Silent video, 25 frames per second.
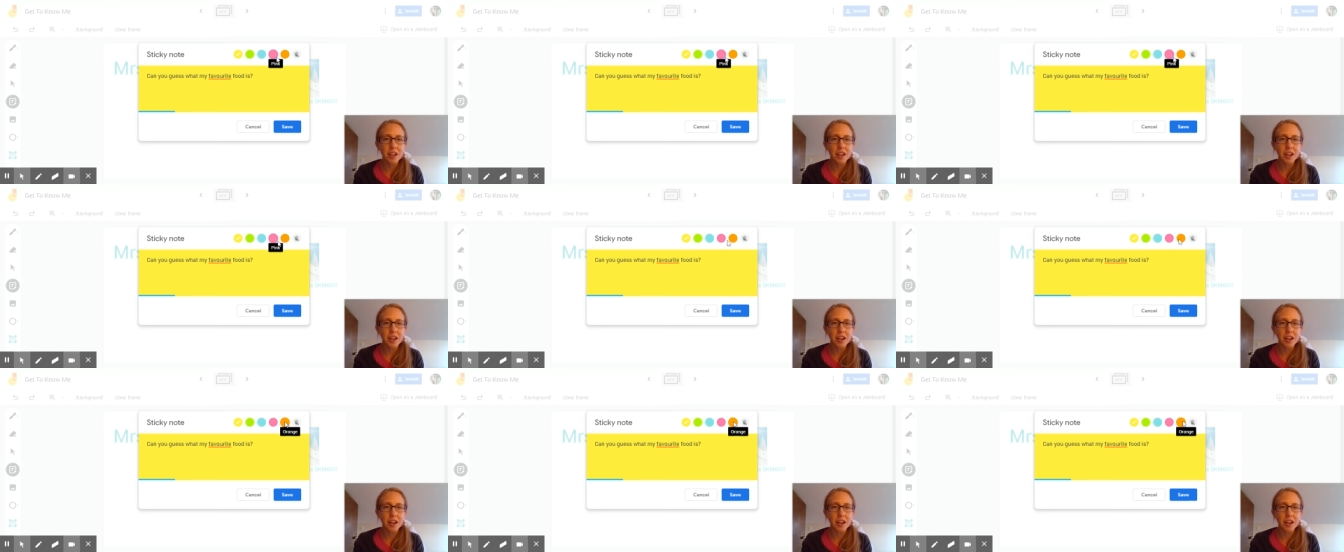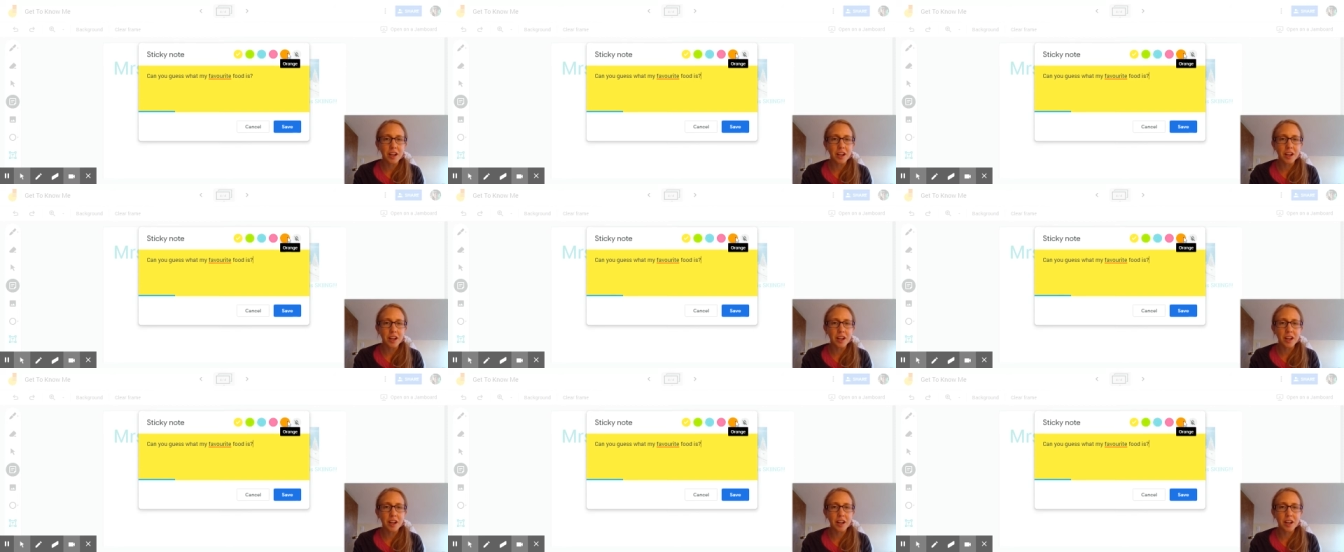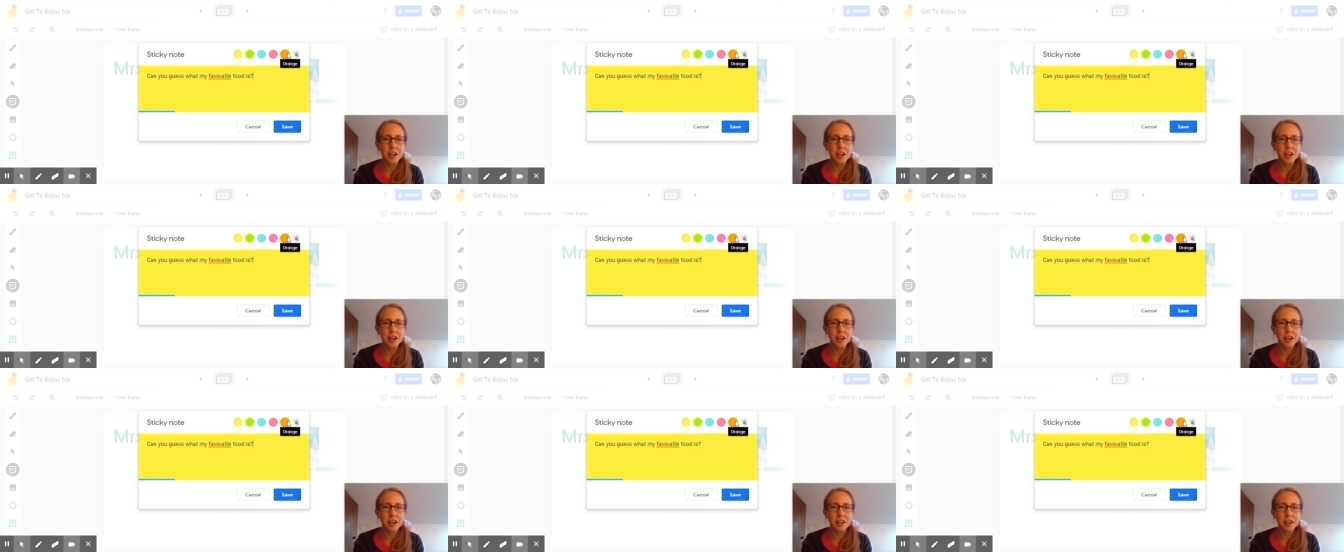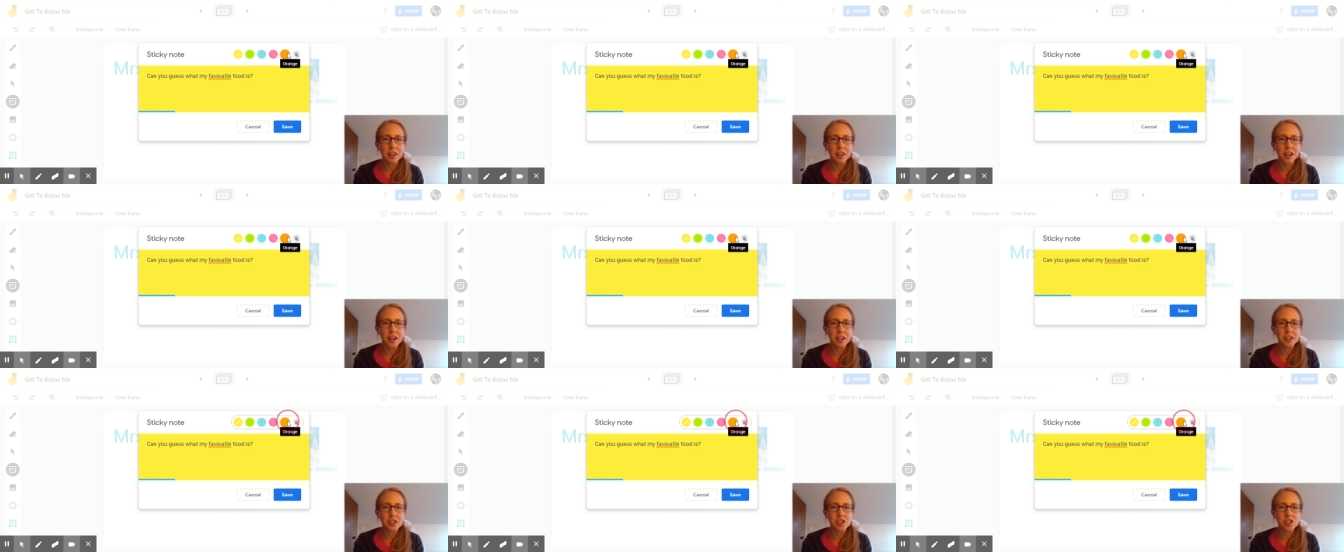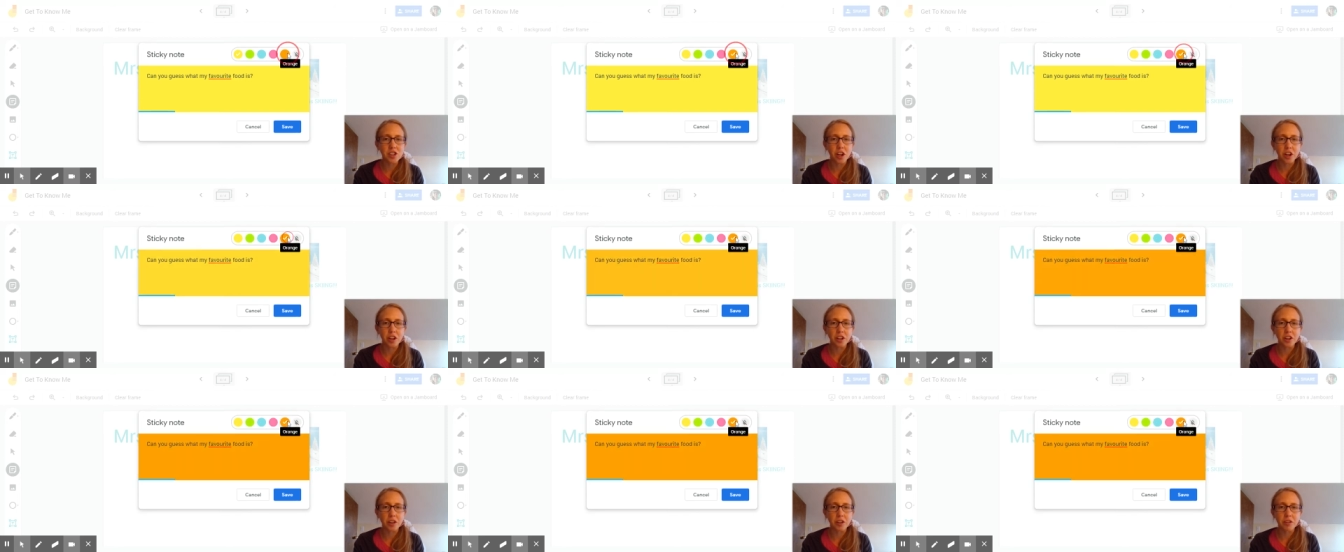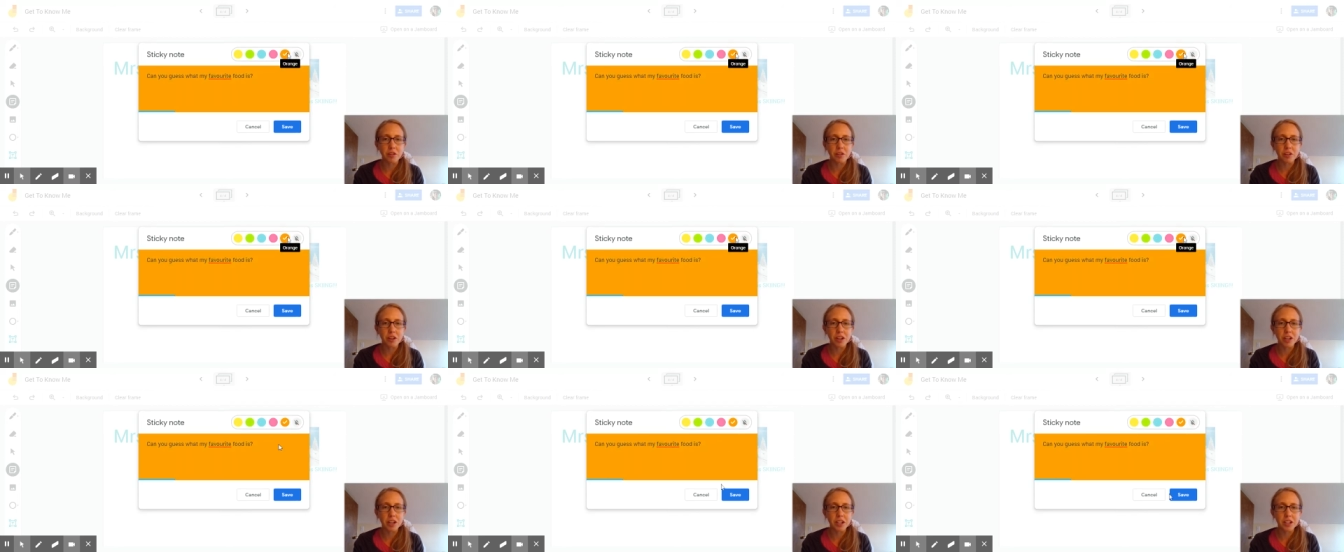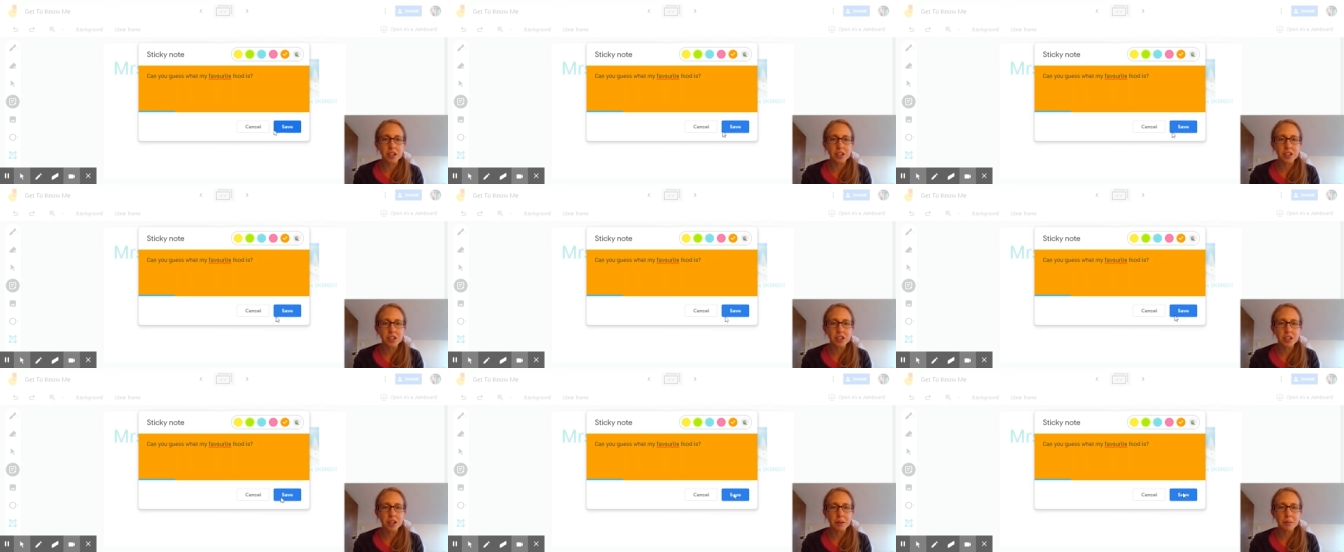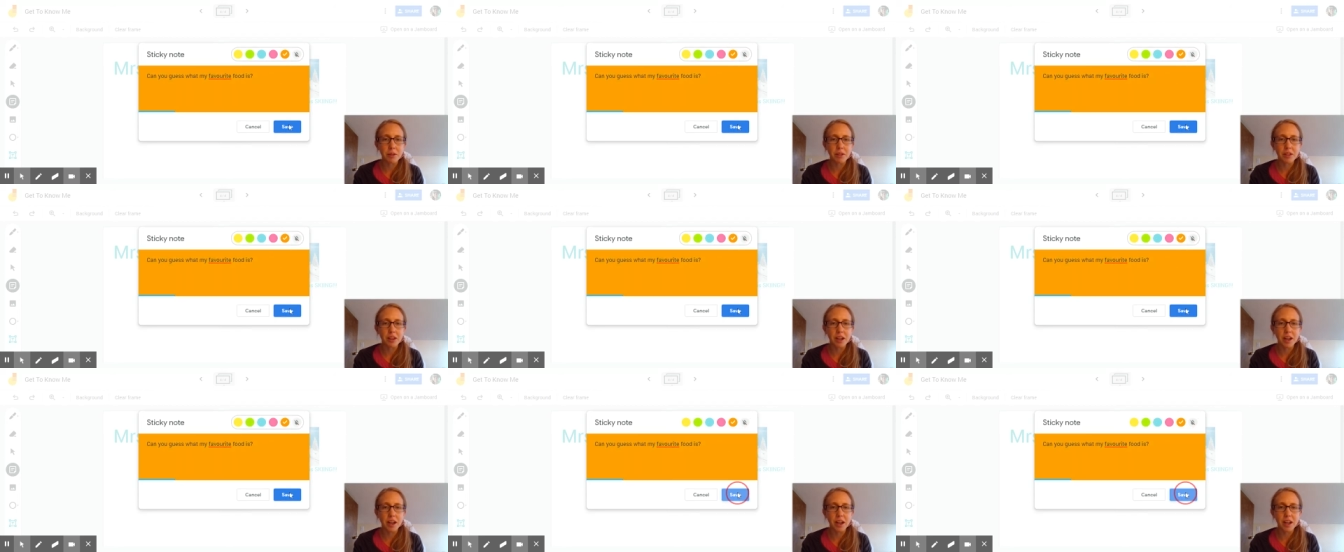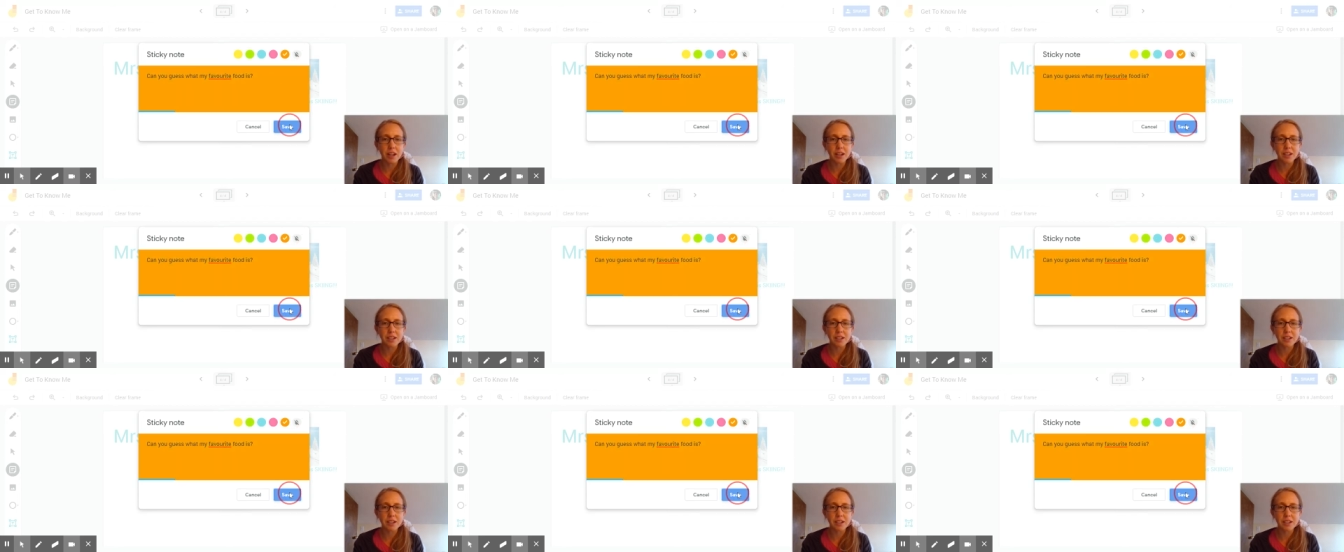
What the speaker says: that darker orange. How about that?